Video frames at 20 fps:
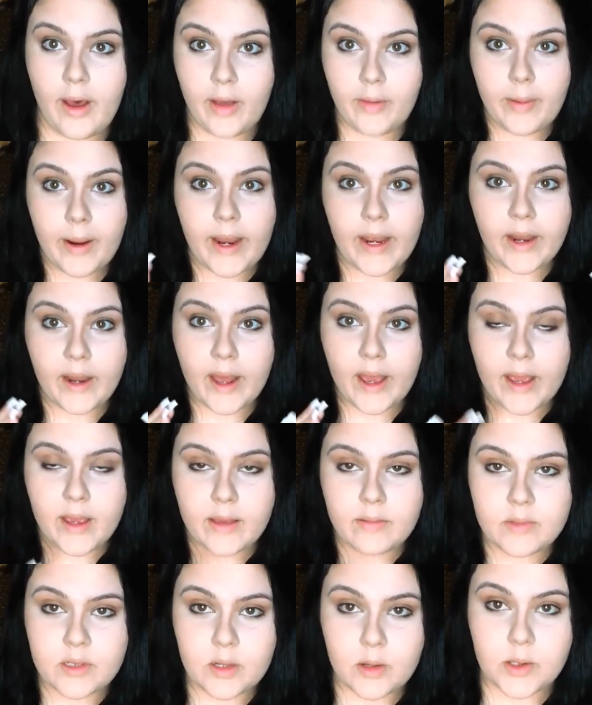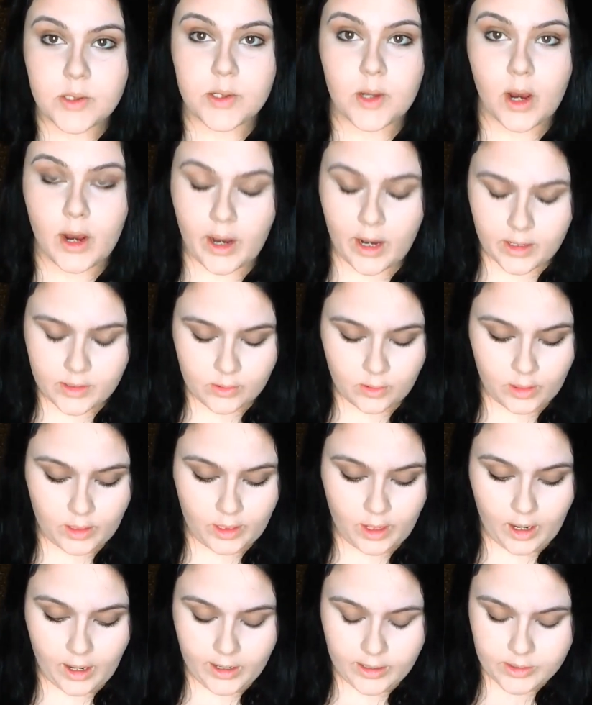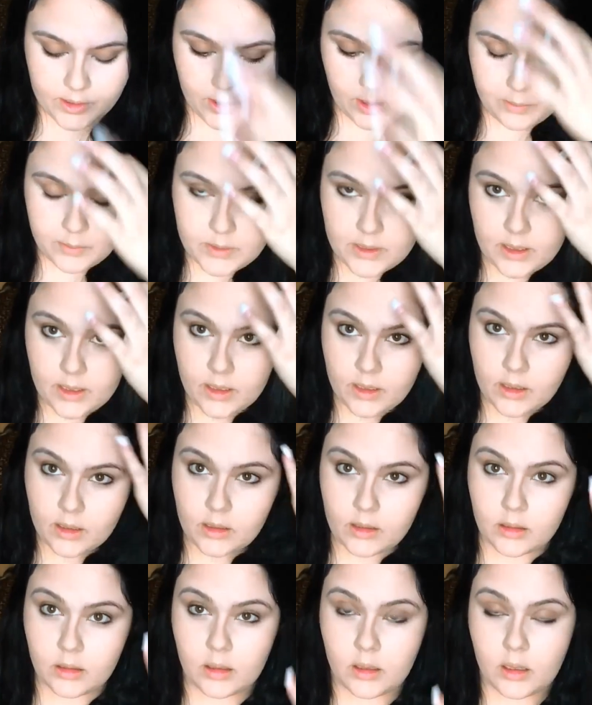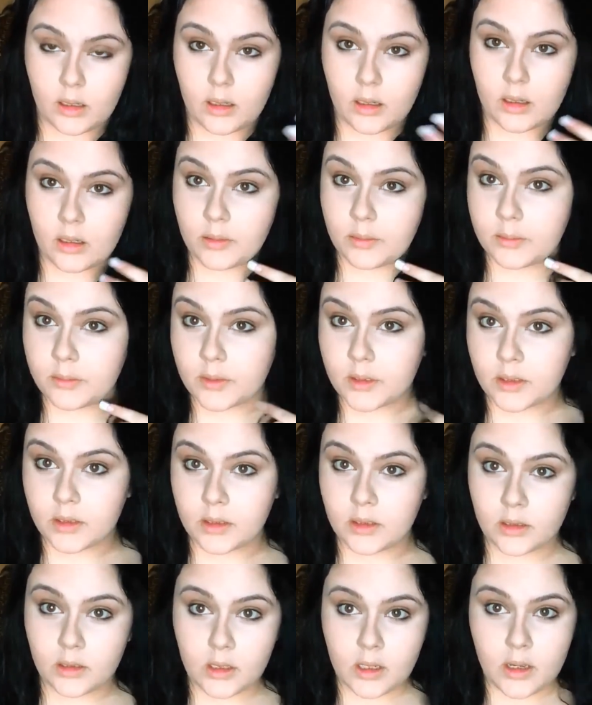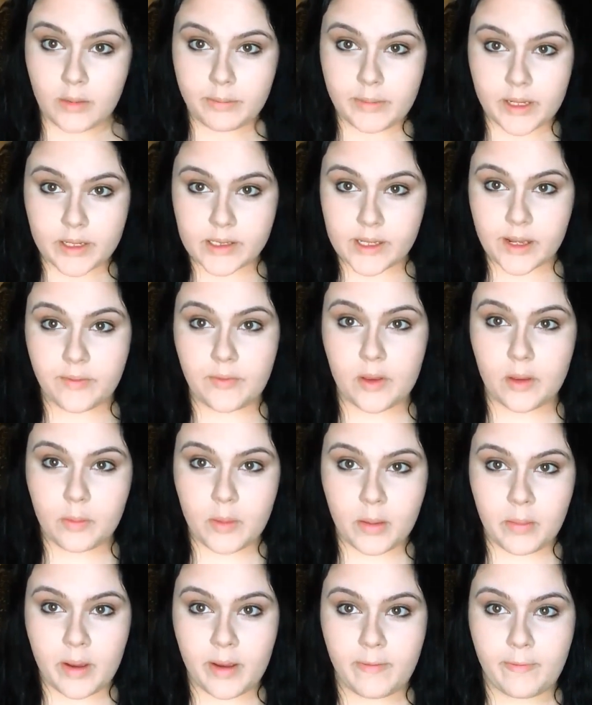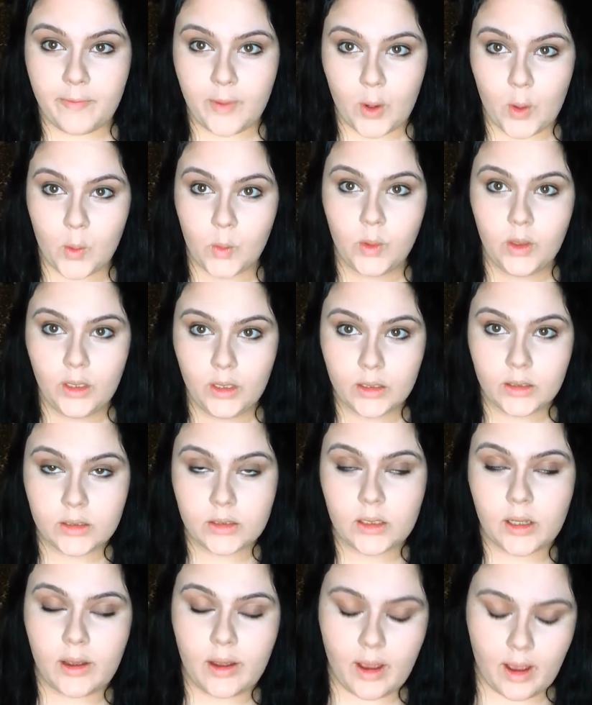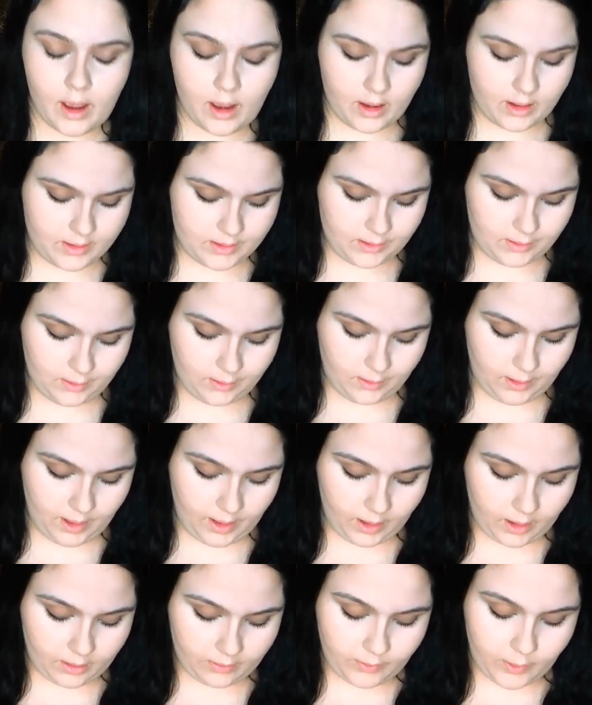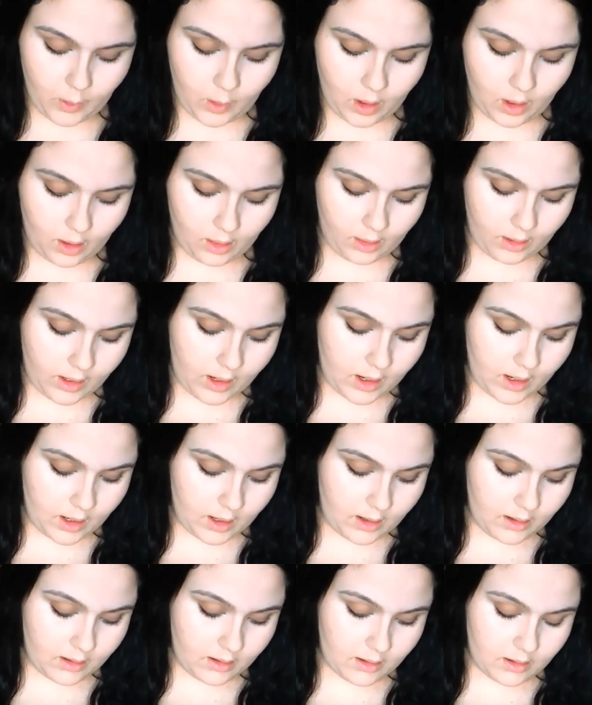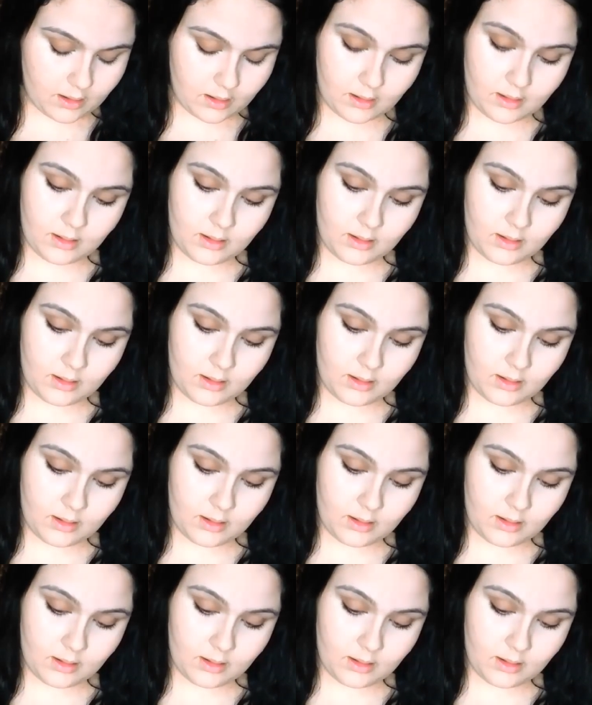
Alright, I am so sorry. I totally got interrupted because I filmed on my phone. So, I got a phone call. And,